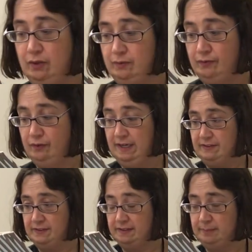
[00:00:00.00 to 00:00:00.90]
no
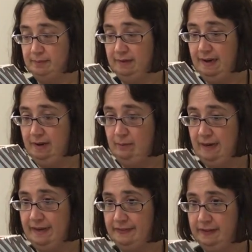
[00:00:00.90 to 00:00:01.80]
friends to play
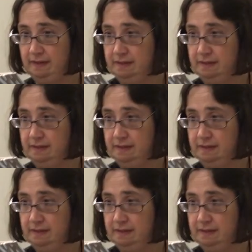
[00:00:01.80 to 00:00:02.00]
with,